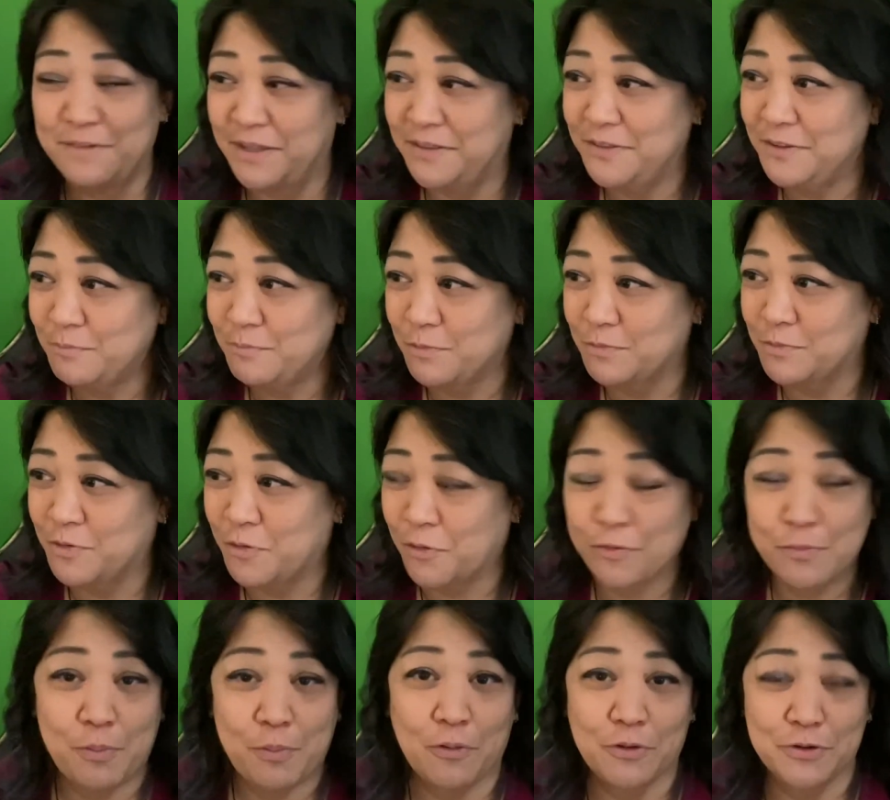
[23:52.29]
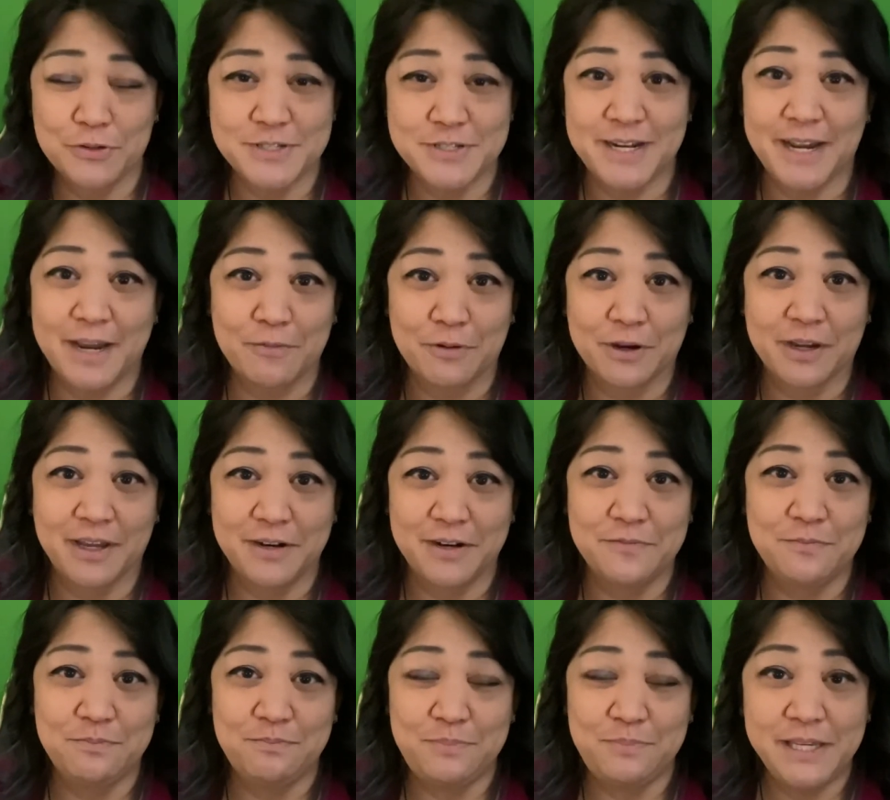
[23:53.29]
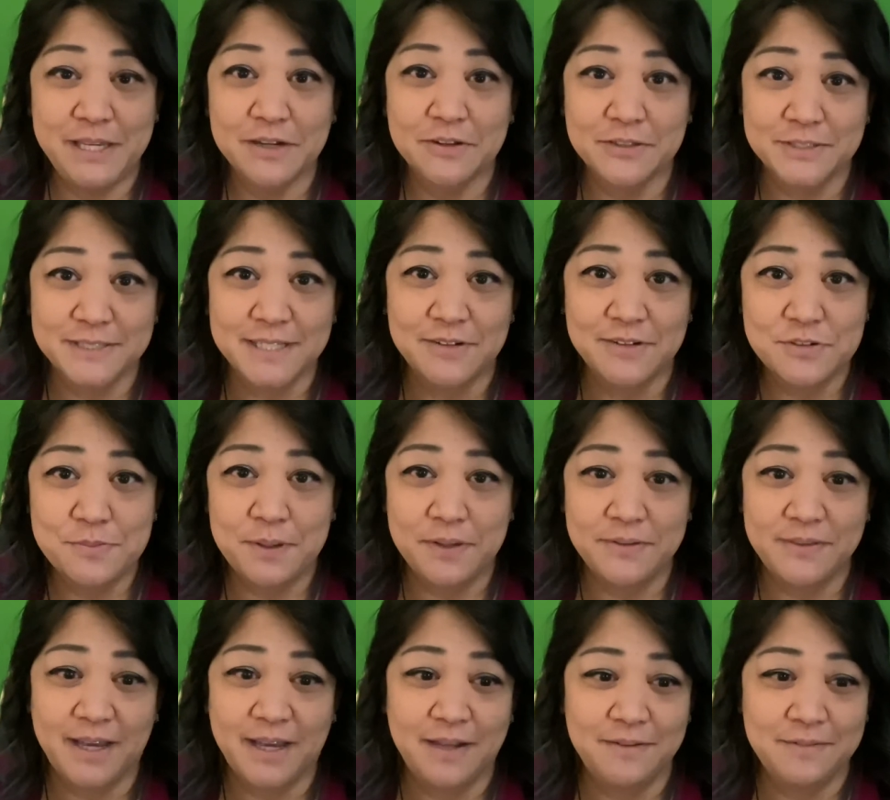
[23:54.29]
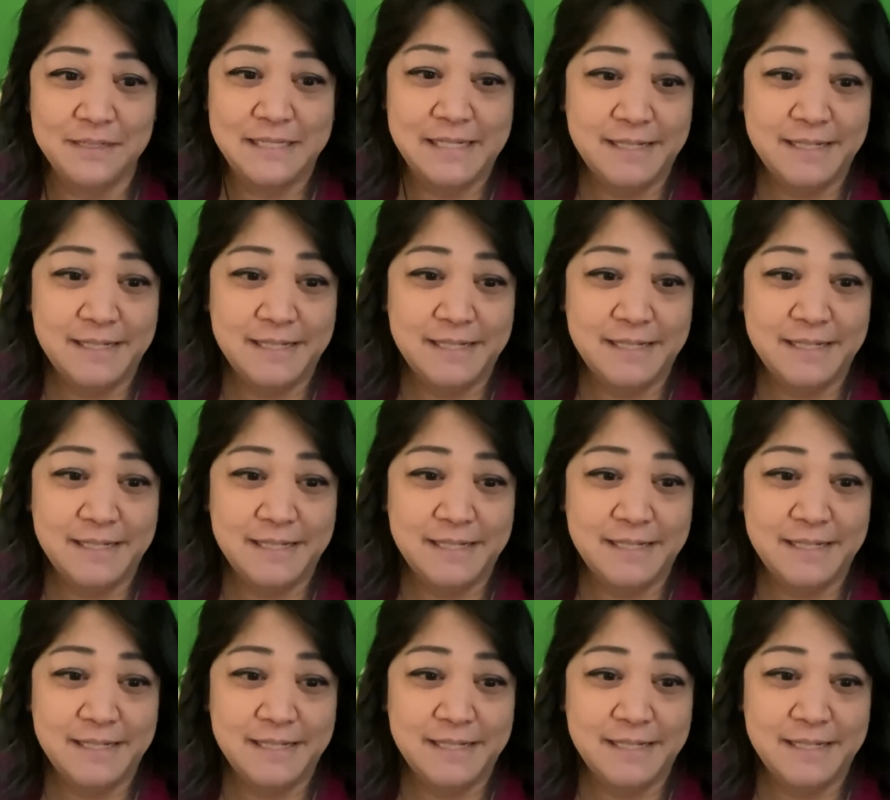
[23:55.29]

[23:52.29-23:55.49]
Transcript: and the court reporters and I were kind of peeing ourselves about that.